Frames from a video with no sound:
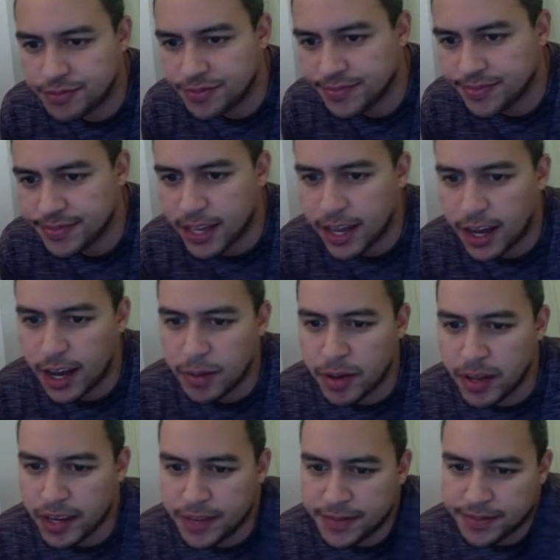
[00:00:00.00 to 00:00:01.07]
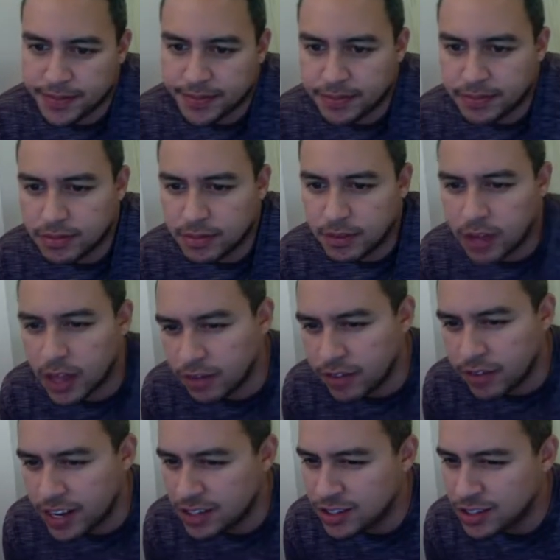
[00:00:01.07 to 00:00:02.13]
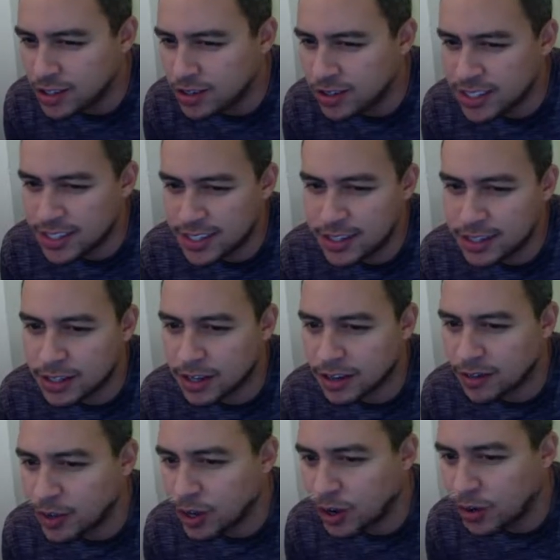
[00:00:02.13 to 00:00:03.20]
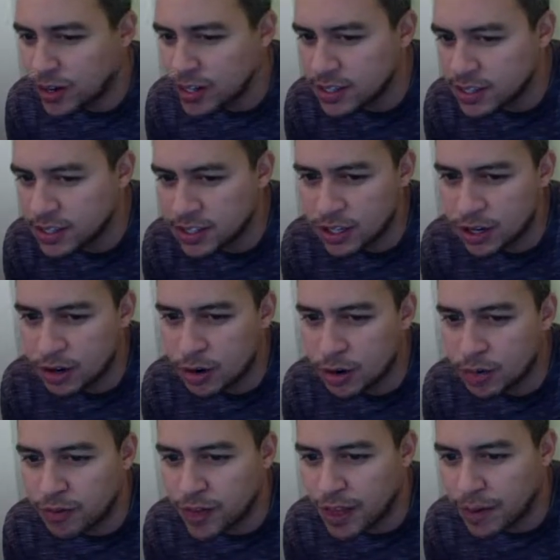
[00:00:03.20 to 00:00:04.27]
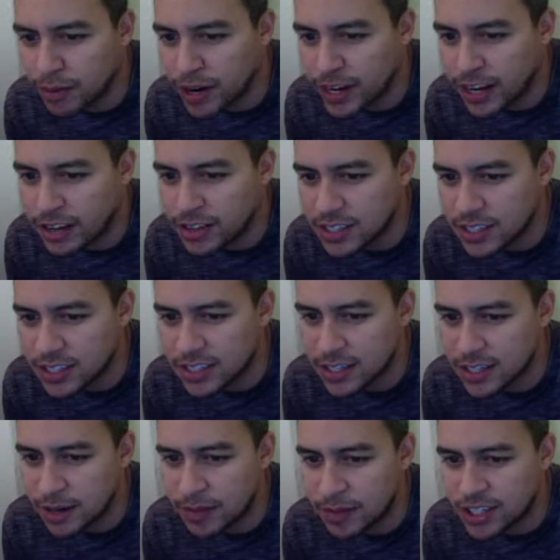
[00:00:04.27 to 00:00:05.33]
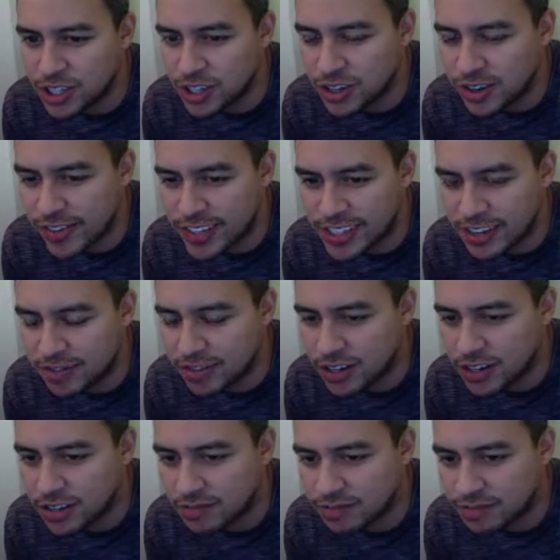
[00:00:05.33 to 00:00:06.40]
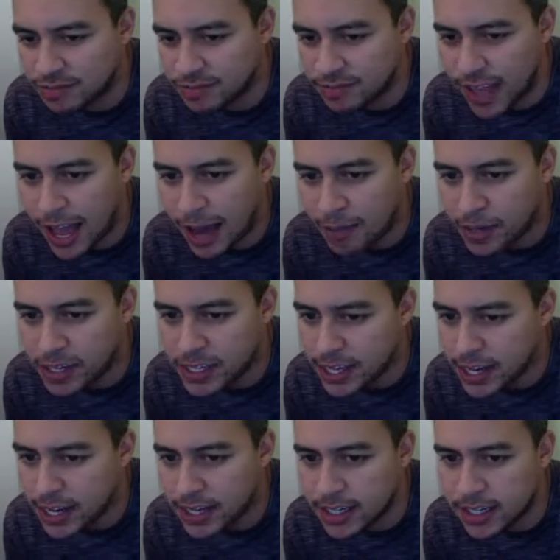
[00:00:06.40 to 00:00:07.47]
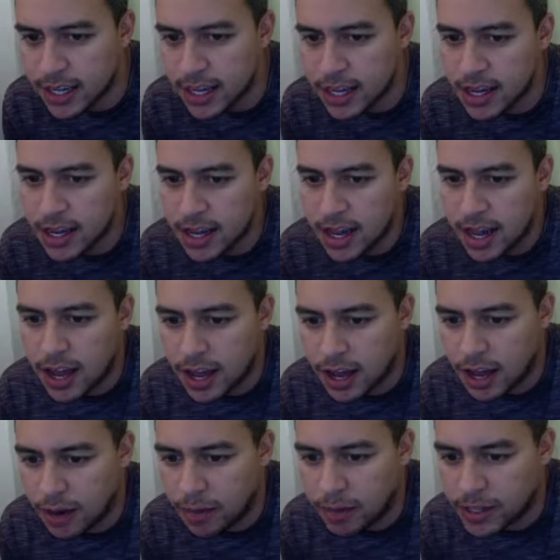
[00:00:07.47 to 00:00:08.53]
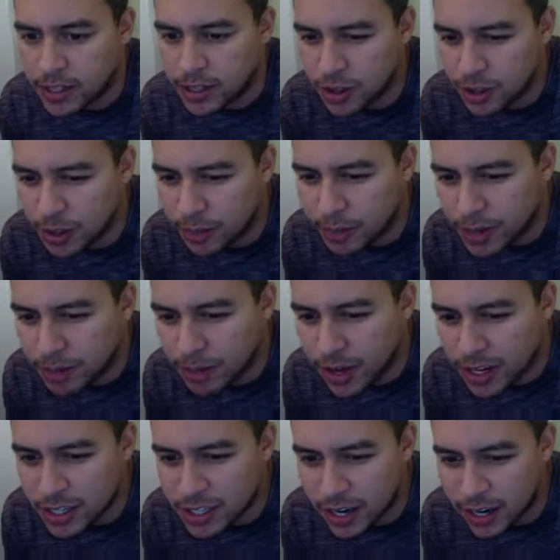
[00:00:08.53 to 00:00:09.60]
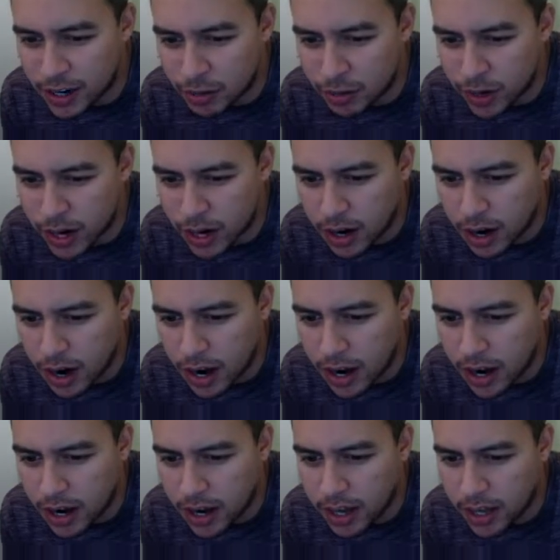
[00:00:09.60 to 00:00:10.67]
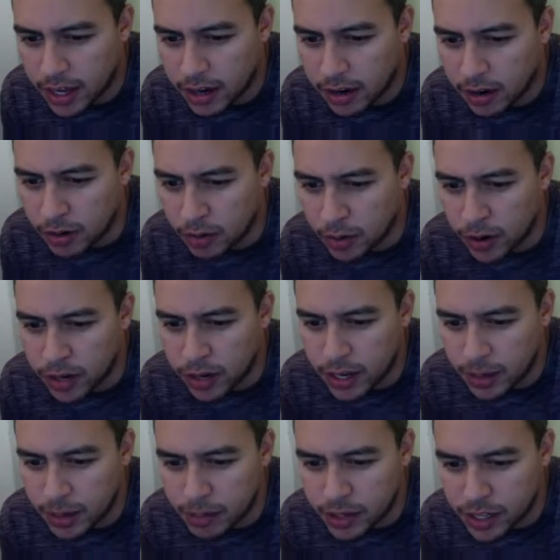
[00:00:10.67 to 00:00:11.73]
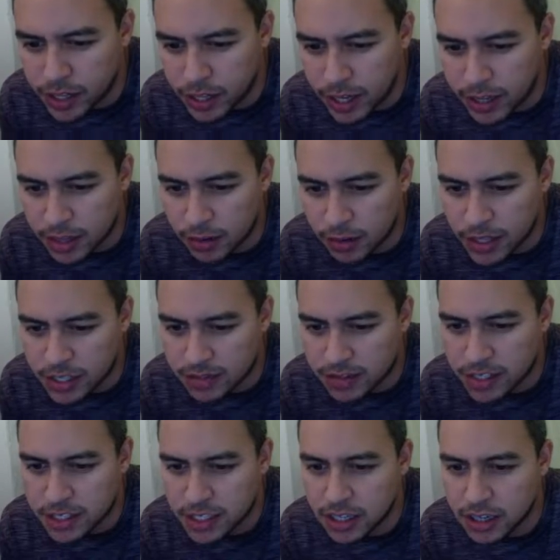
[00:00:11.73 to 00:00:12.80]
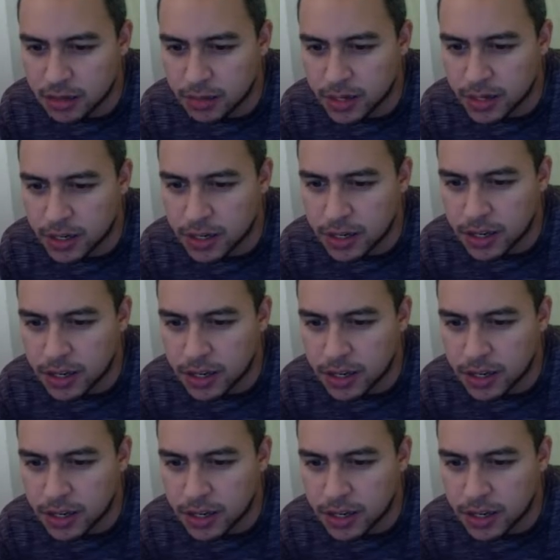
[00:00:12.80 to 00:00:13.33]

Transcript: Valanciunas, we always, you know, hope for that breakout season. I'm not sure if it's ever happened yet. But the big men is kind of where I worry. I'm looking at the rest of his team and...